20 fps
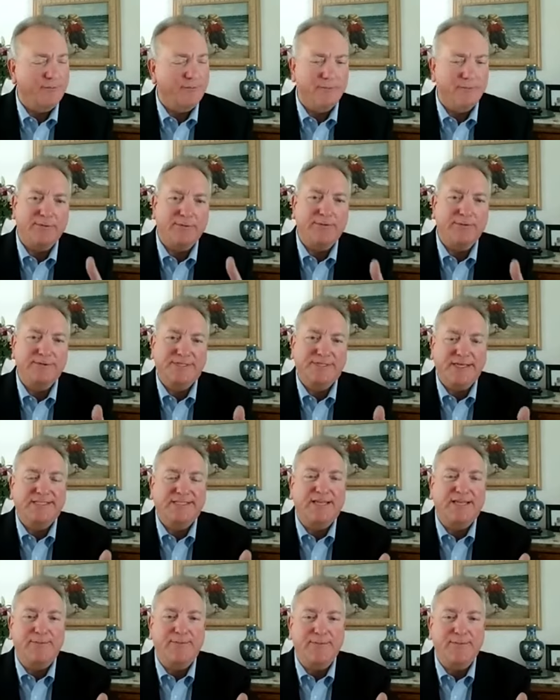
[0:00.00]
remember
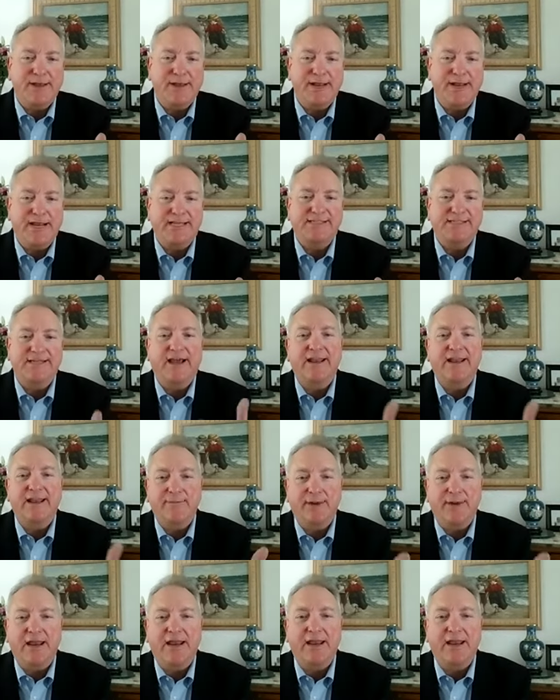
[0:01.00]
60 Minutes? The guy named
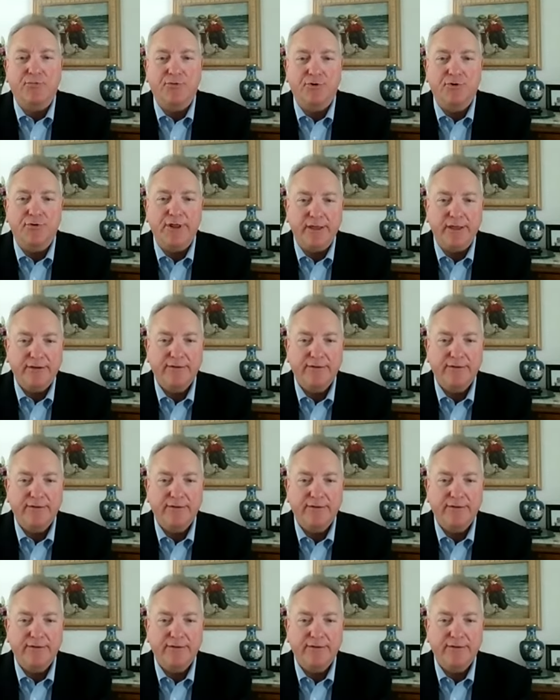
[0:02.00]
Andy Rooney.